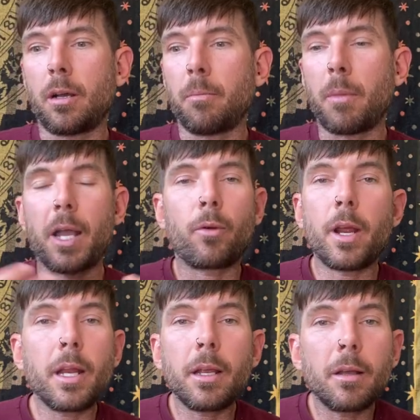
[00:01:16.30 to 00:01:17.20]

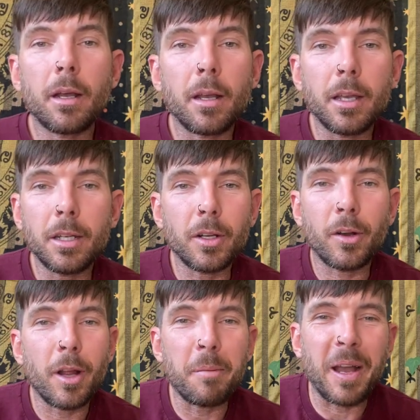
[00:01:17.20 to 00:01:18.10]
migrating
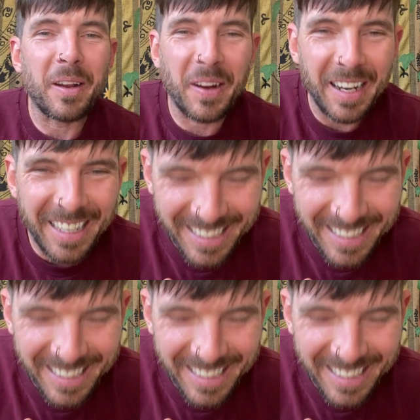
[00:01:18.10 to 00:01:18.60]
or not migrating